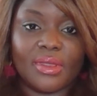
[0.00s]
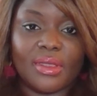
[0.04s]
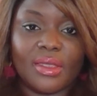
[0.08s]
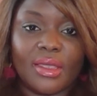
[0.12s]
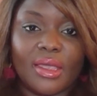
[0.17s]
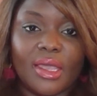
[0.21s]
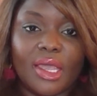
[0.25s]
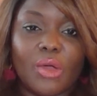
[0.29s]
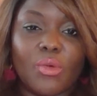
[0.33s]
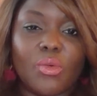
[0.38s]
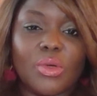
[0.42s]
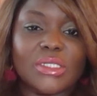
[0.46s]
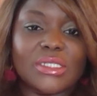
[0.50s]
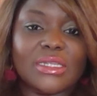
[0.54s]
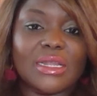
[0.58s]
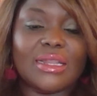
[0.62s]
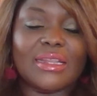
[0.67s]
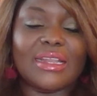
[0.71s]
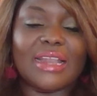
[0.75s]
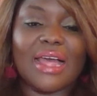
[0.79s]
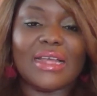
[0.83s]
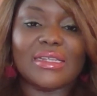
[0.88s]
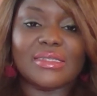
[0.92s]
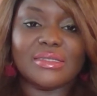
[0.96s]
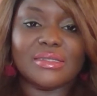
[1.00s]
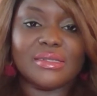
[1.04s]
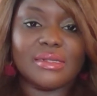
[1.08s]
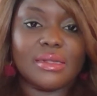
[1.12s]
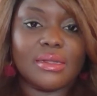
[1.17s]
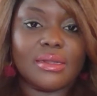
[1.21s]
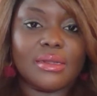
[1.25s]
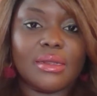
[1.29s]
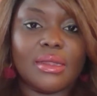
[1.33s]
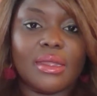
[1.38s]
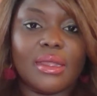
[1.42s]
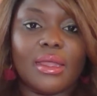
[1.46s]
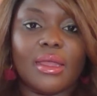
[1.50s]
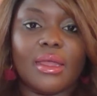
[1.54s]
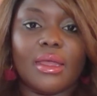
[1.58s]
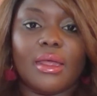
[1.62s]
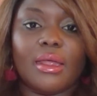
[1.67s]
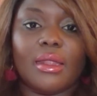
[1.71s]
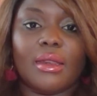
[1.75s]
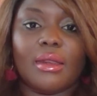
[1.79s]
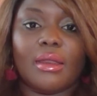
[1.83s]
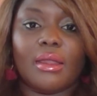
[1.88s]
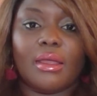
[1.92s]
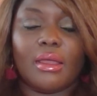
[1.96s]
It was a lesson
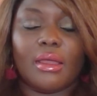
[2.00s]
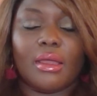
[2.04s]
in